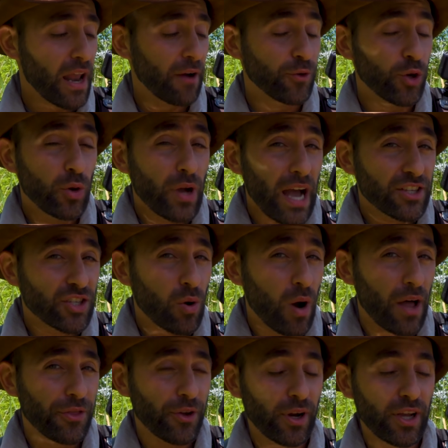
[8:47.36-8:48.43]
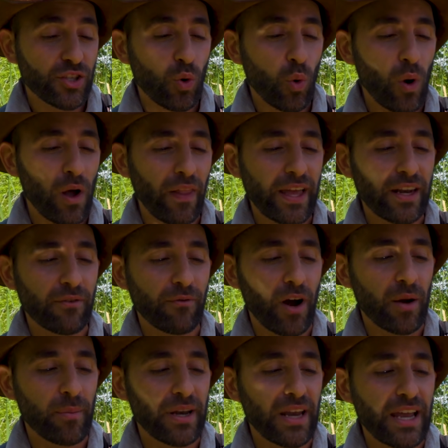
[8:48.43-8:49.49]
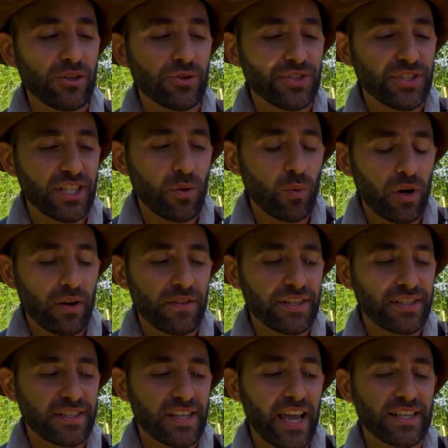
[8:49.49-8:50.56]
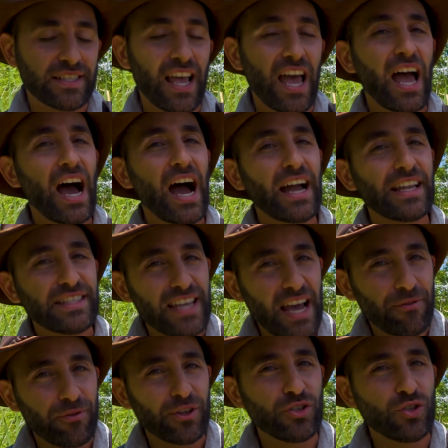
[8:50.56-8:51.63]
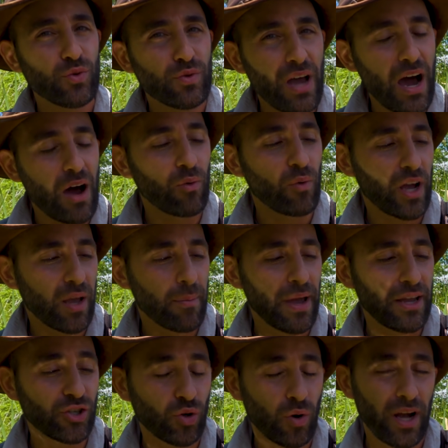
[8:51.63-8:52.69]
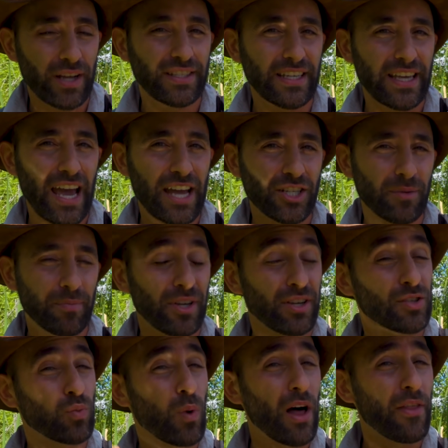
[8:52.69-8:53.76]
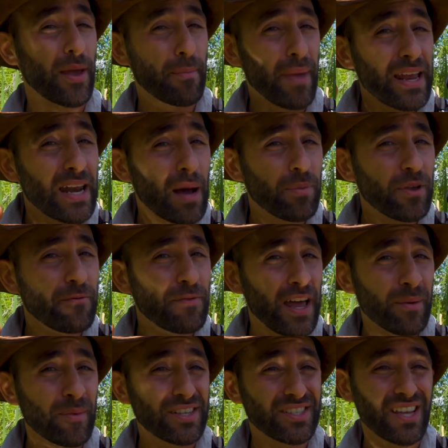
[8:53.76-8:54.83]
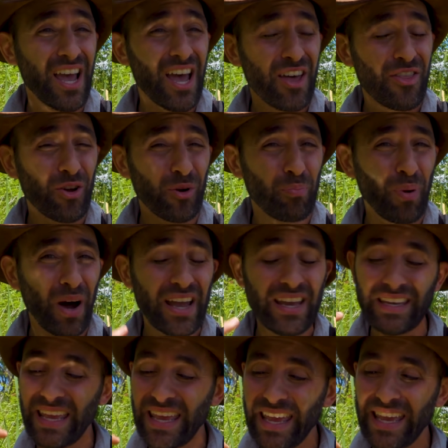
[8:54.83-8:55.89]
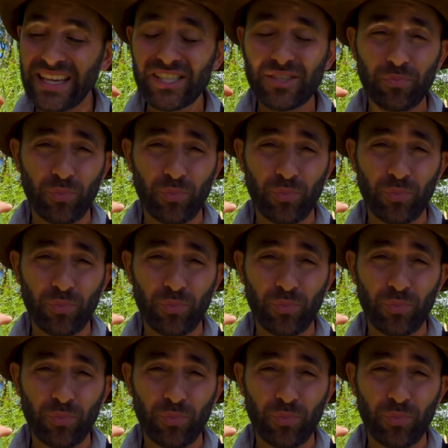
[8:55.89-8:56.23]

Now, if you guys go out there into a wetland environment and you see one of these snakes, I definitely do not recommend trying to catch it because while they may not be venomous, their bite is